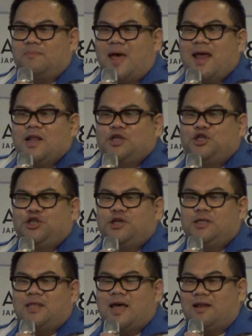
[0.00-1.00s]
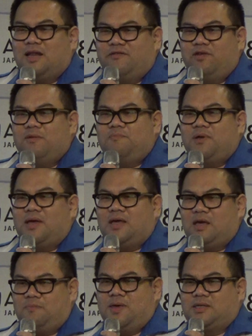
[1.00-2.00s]
energy that living
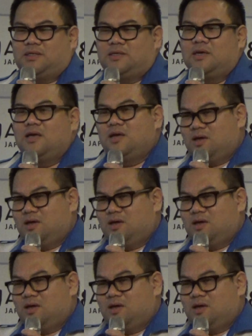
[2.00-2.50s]
being emits.